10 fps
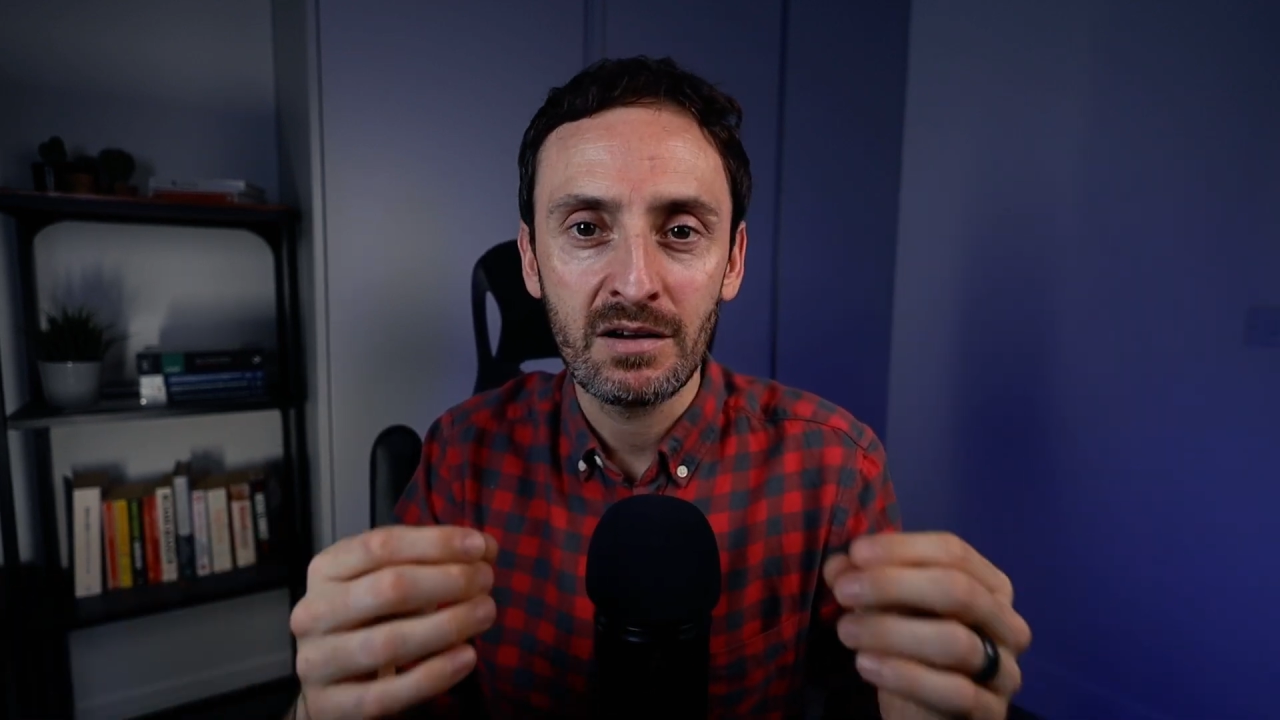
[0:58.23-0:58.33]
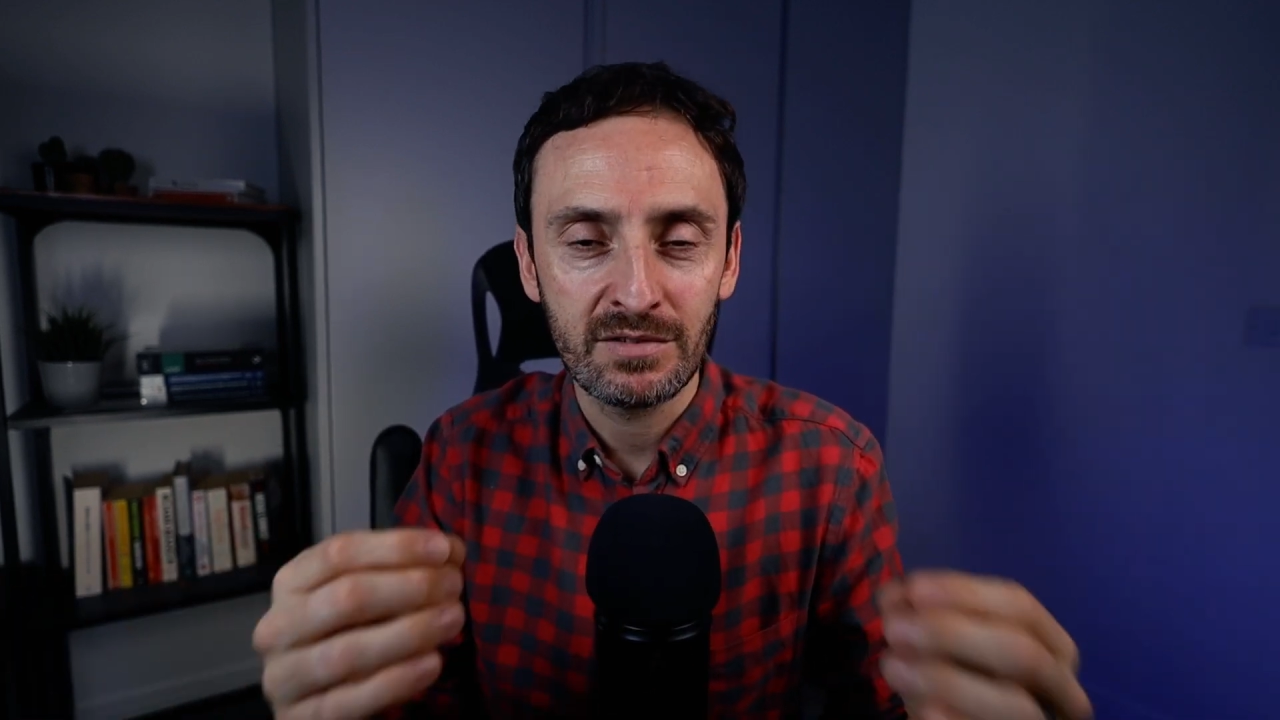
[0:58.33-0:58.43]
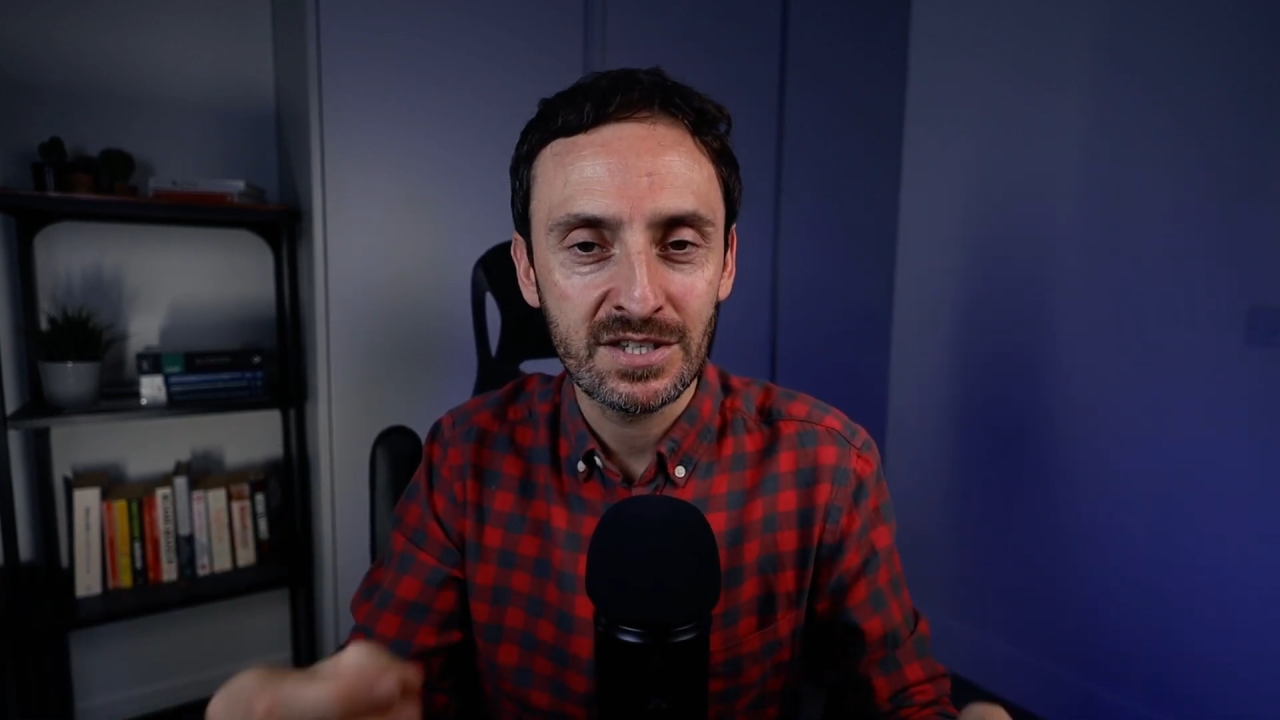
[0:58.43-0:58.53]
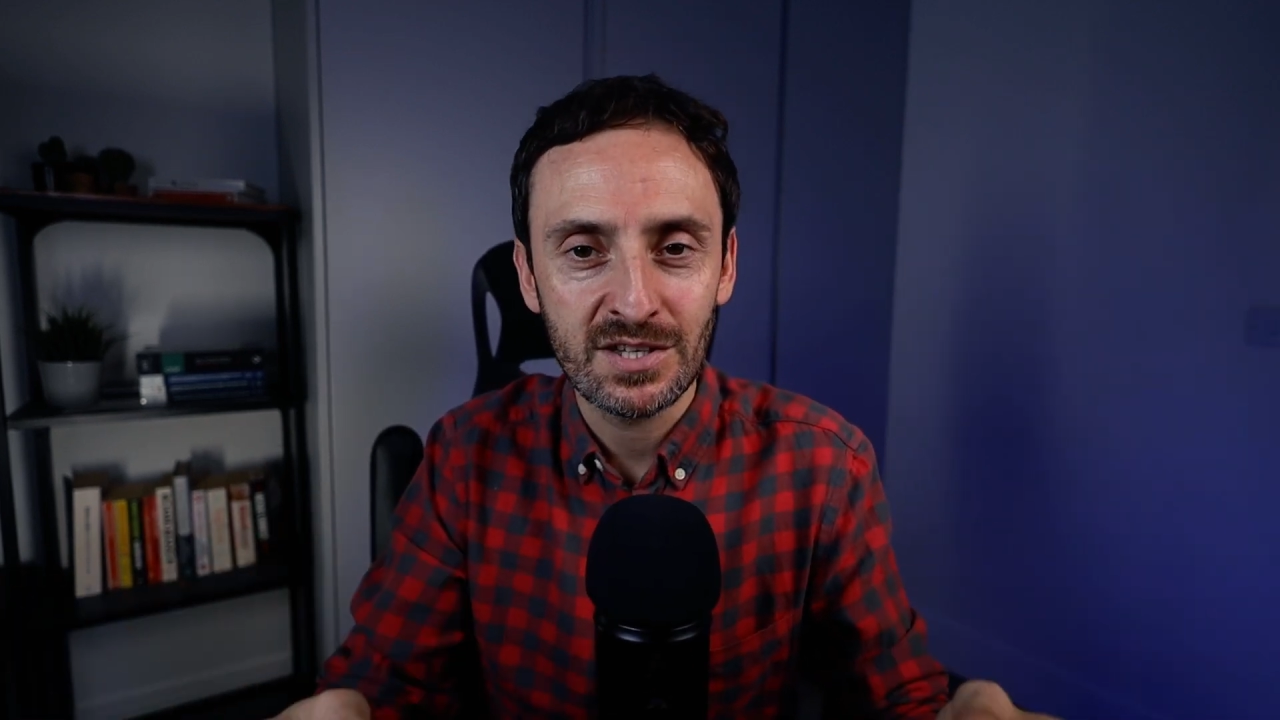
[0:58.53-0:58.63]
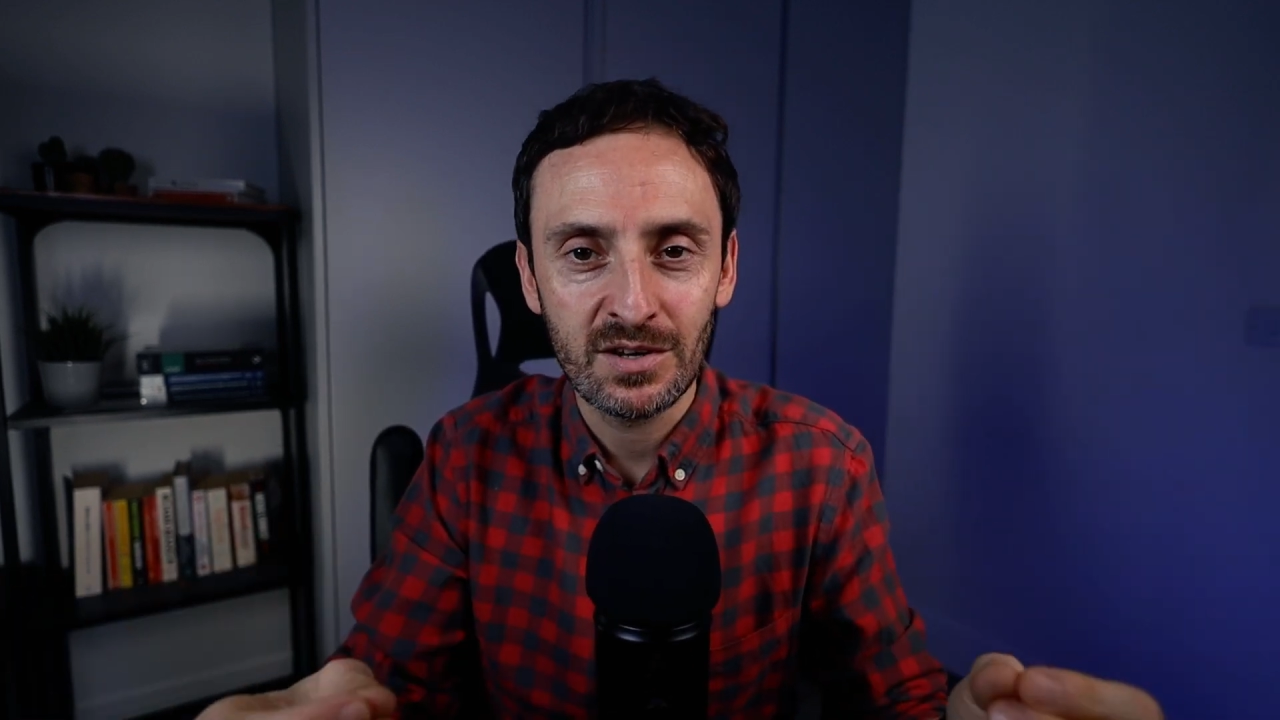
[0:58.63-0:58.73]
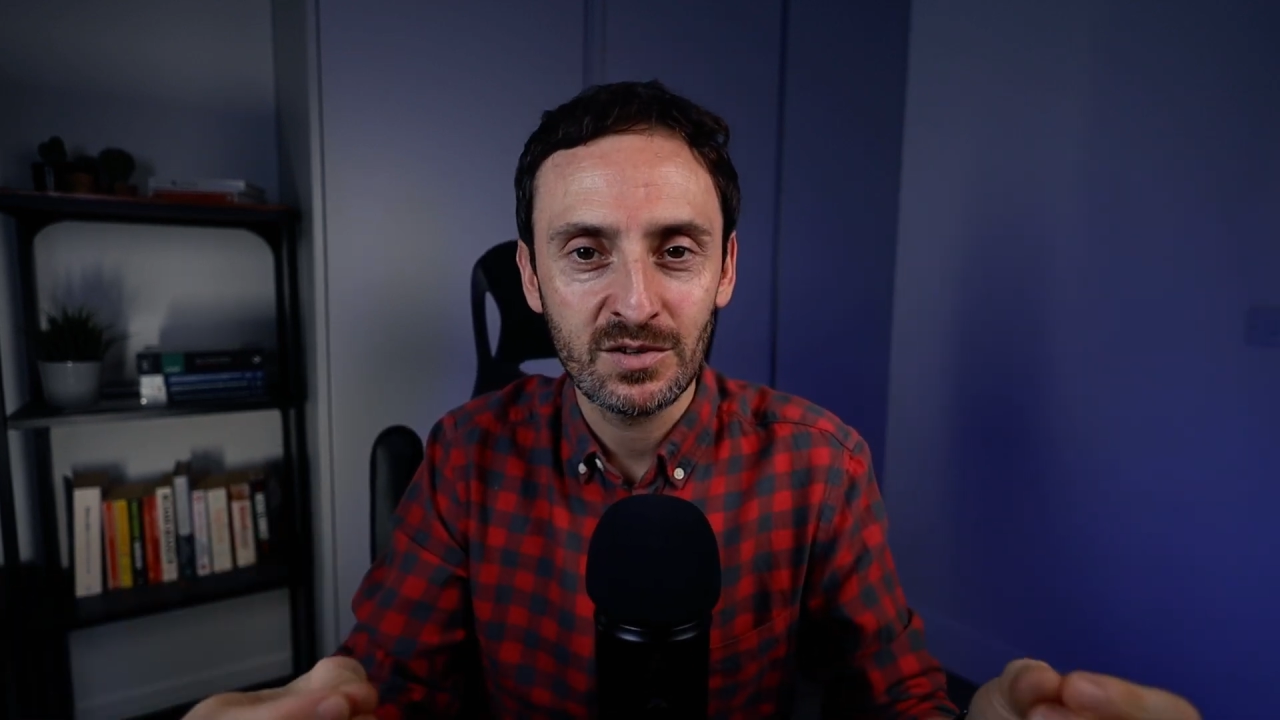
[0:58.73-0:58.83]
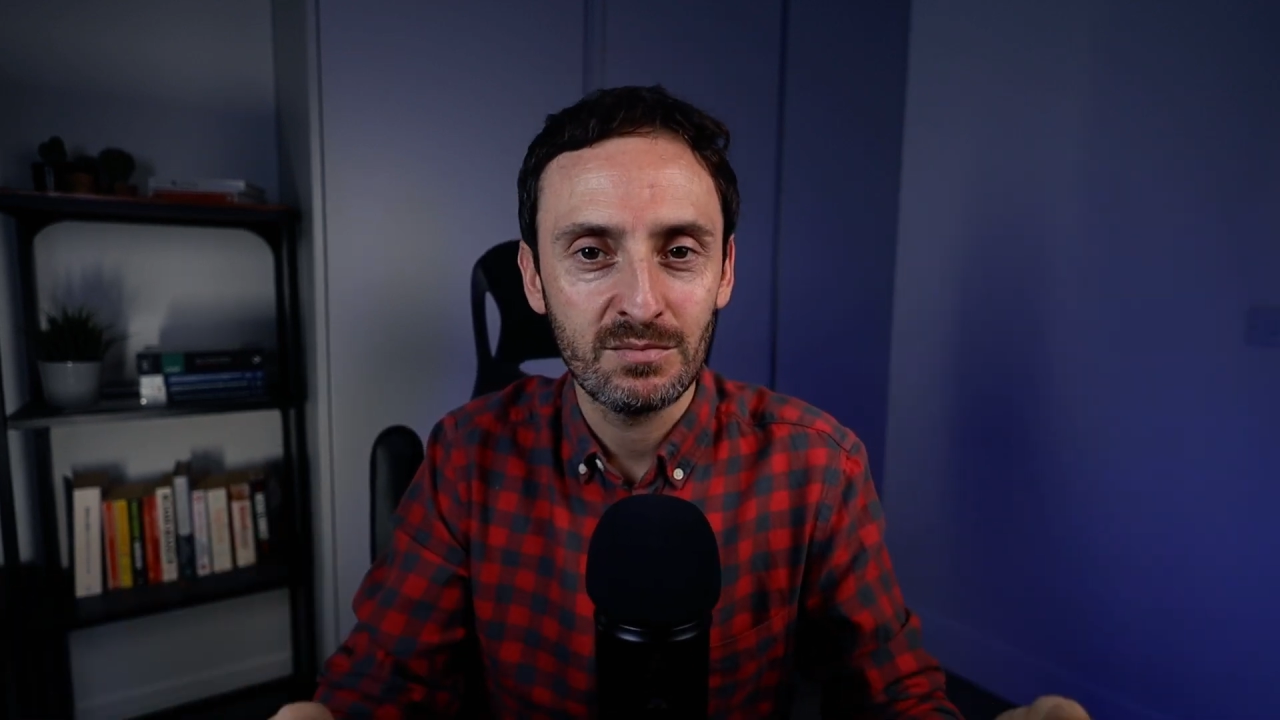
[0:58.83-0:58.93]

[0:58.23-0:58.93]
have reached out